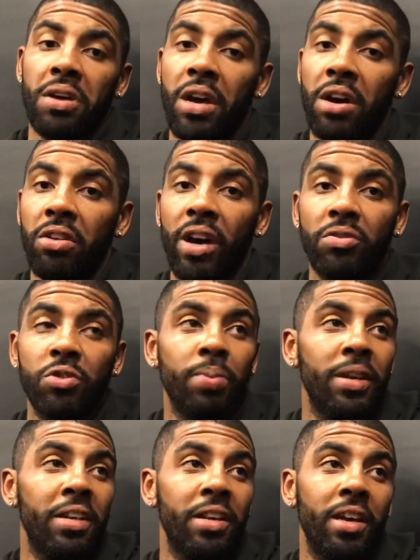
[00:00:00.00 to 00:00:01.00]
I don't know. I was just
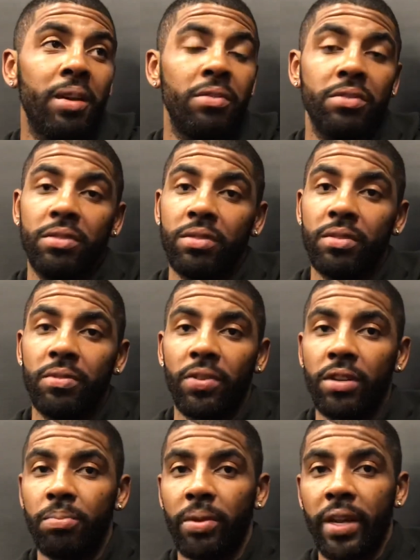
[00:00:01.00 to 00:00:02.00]
playing the game. It's it's
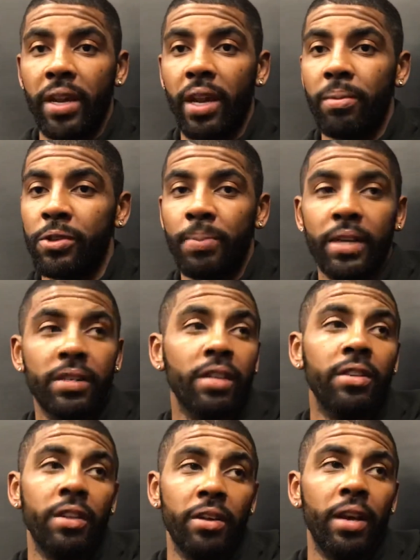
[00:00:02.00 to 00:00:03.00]
fun to play the game in space.
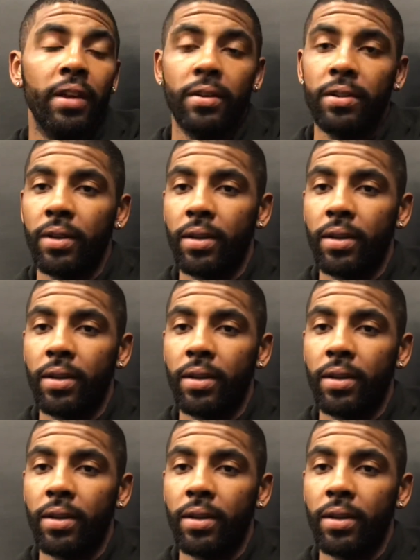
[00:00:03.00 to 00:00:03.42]
I'll tell you that.